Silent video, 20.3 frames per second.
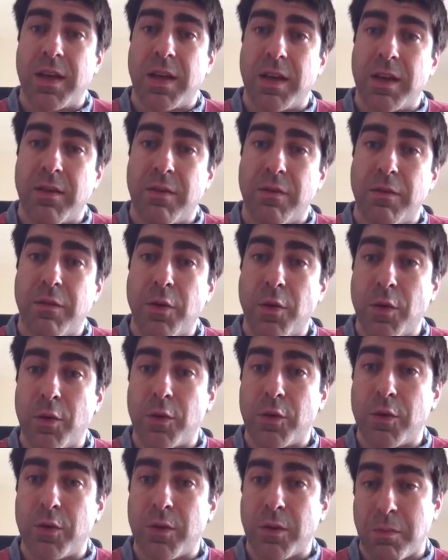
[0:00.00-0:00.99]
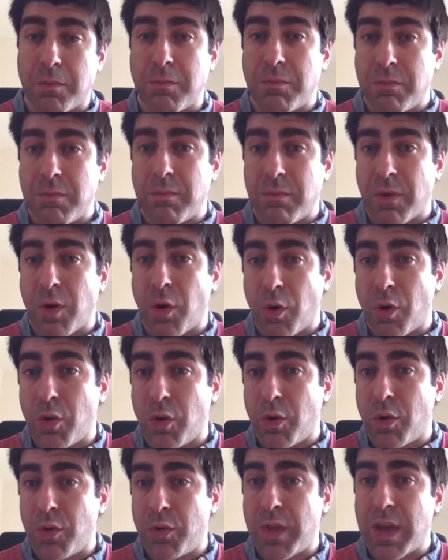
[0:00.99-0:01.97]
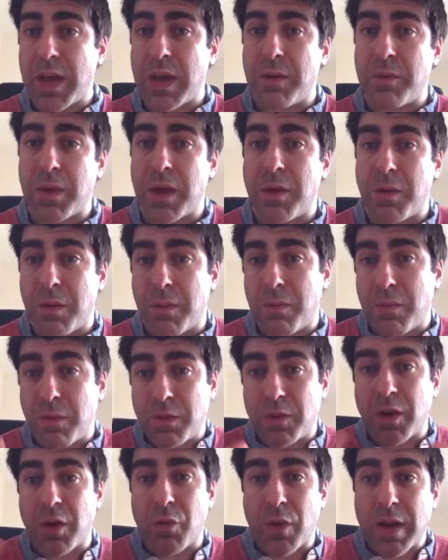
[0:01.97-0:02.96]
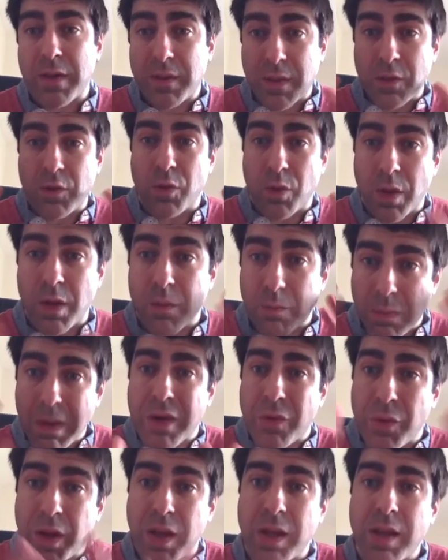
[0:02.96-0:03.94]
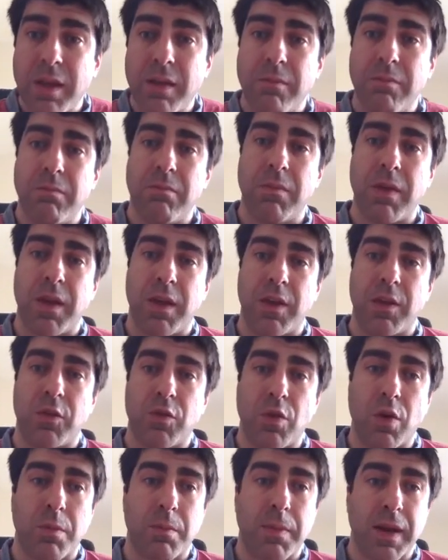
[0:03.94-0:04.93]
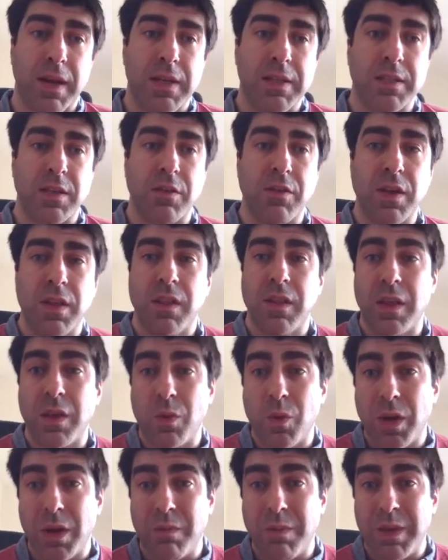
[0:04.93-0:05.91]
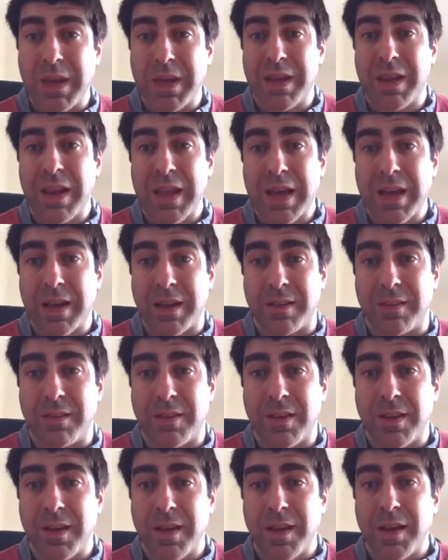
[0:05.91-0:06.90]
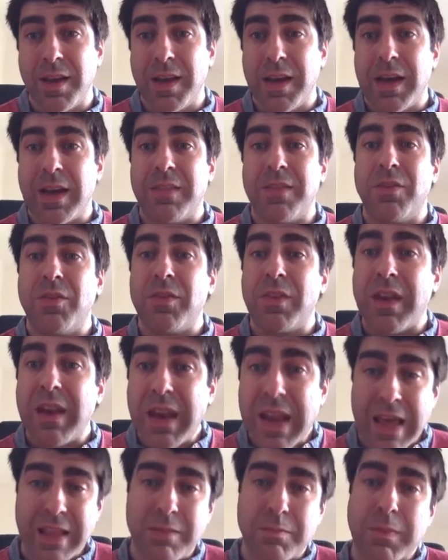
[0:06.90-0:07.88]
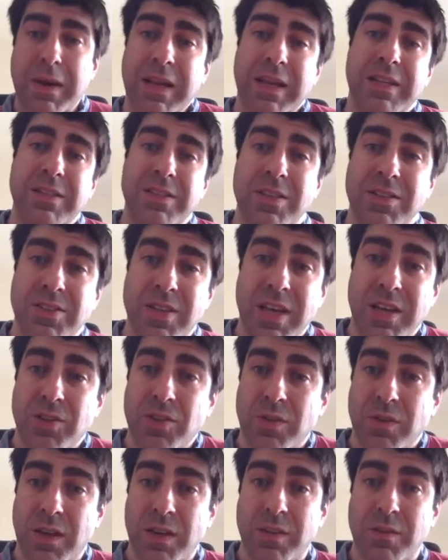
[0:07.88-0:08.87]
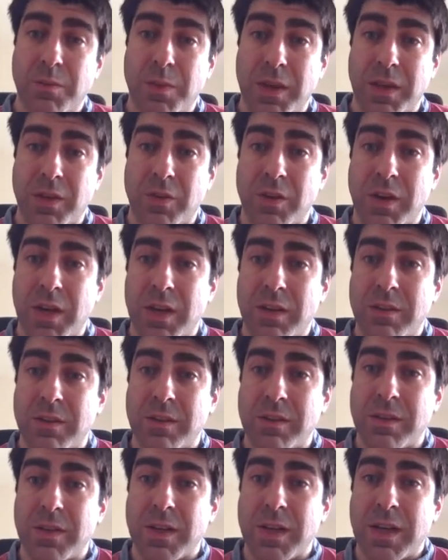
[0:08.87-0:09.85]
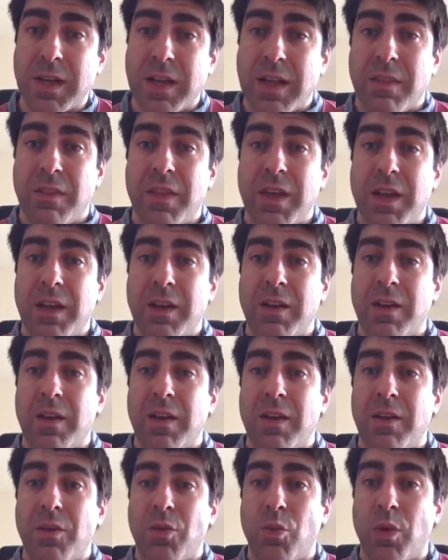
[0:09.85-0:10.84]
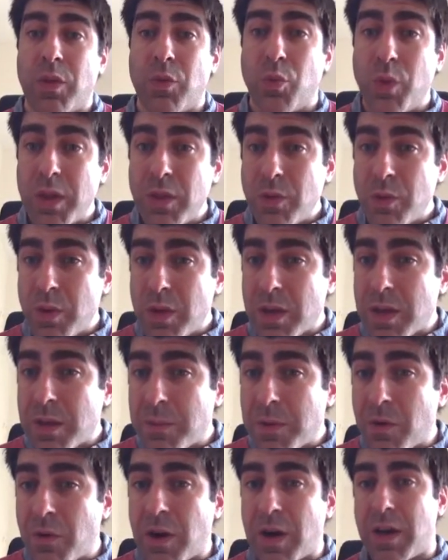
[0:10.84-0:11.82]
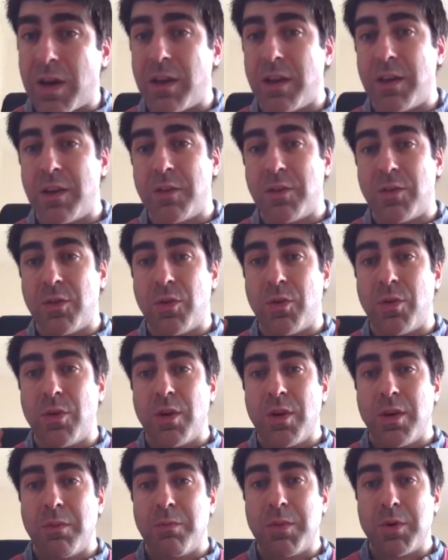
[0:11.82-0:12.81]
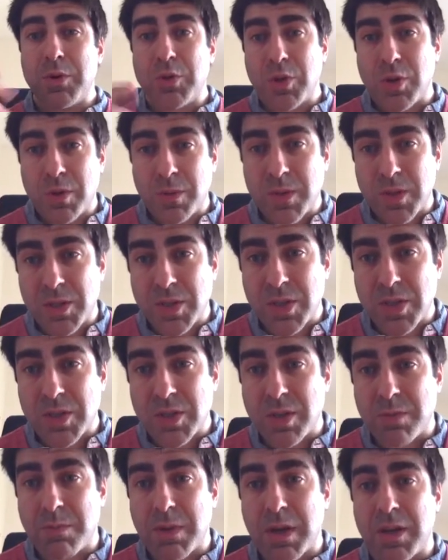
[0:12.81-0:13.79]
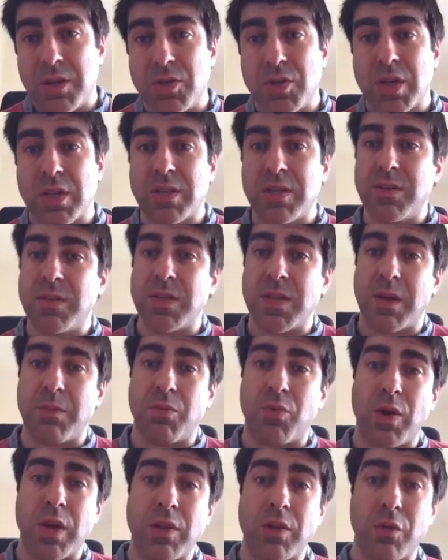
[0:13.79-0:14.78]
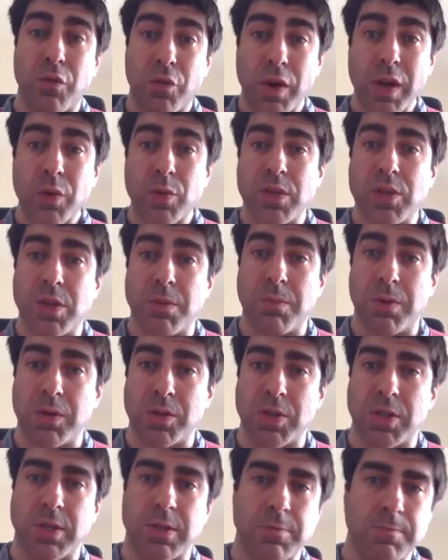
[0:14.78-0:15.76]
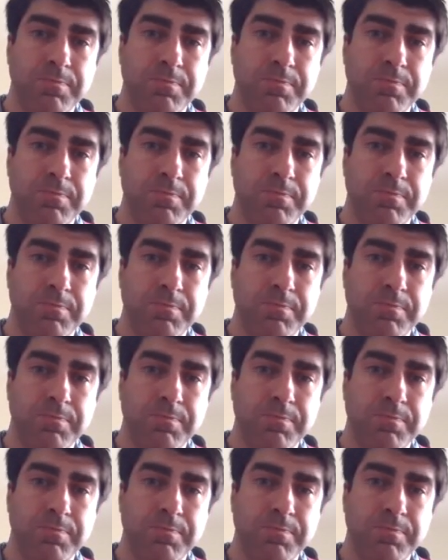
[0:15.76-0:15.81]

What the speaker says: forced or they are surrounded to a very strong magnetic field, they will be aligned. And there is a net magnetization that is being created. Then what we do in MRI is to perturb the system by injecting some radio frequency pulses.